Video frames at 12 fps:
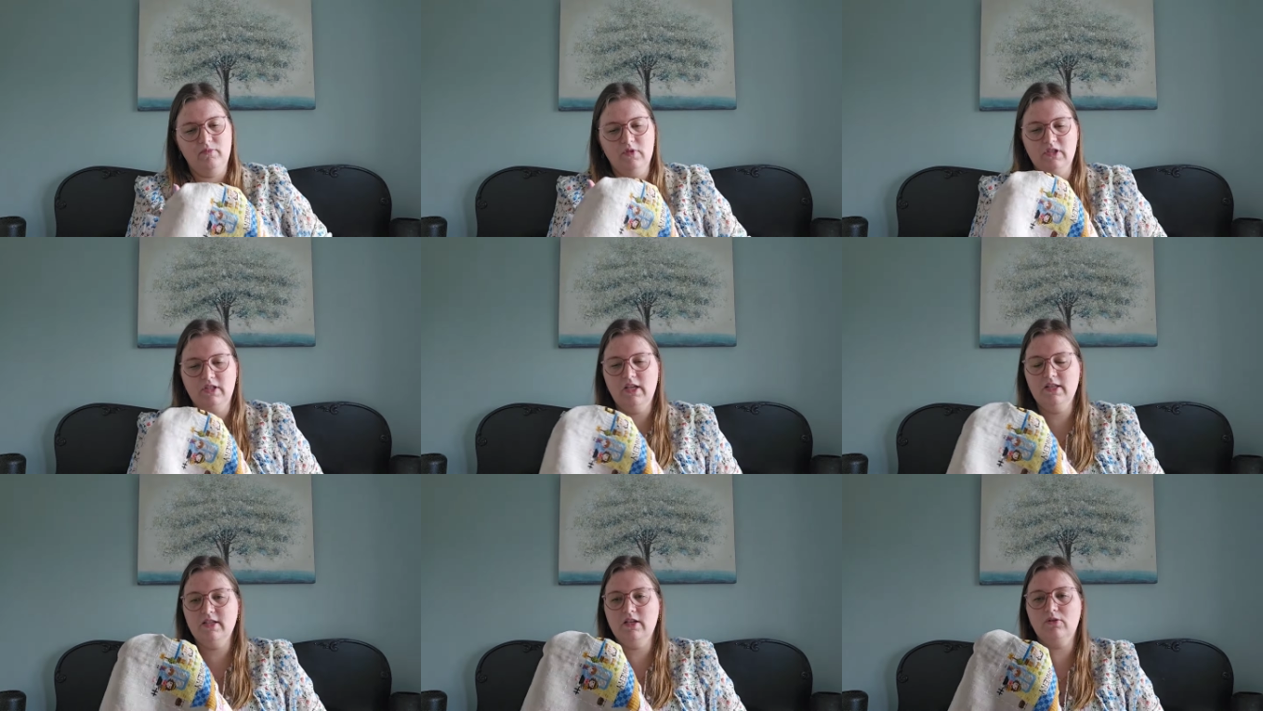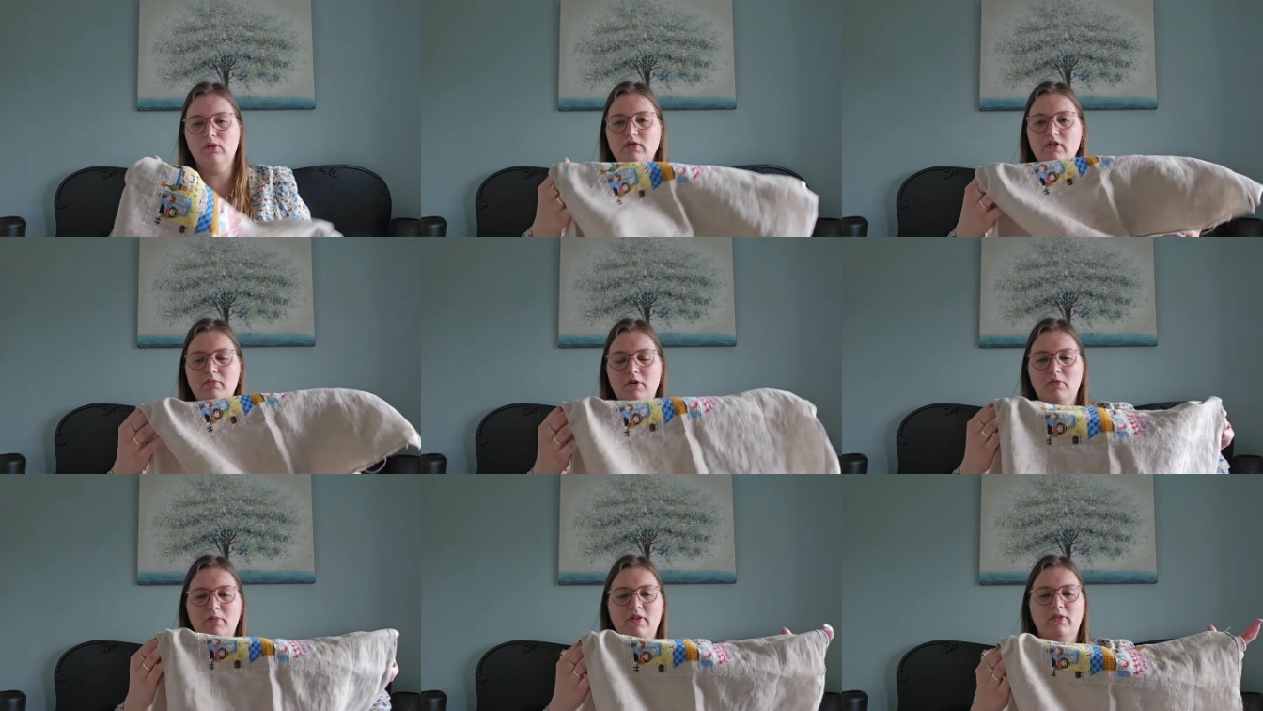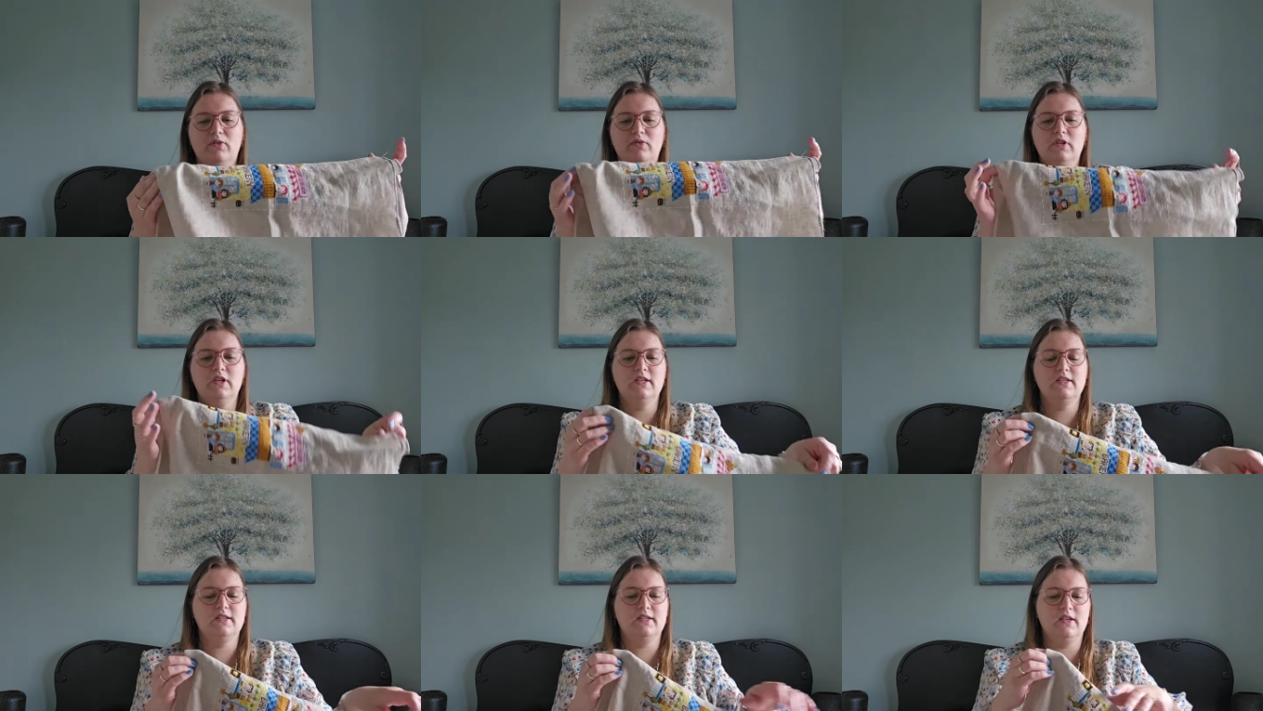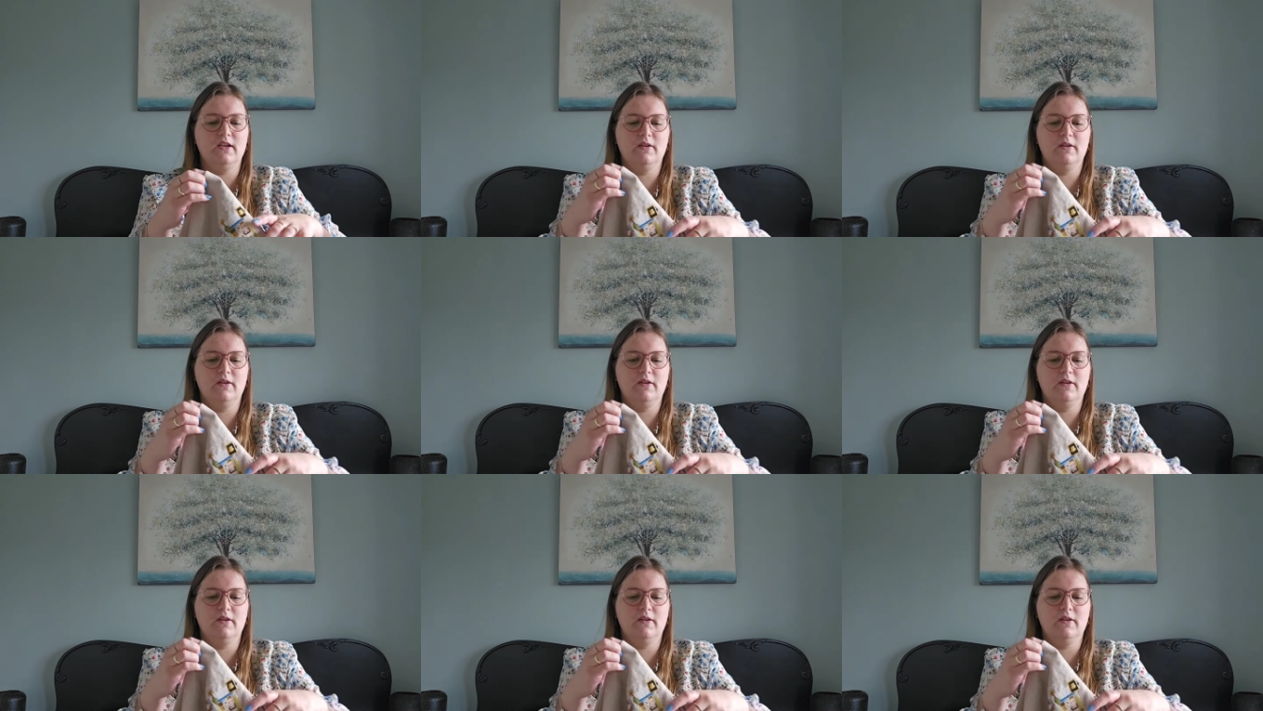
stitching on the moment on this,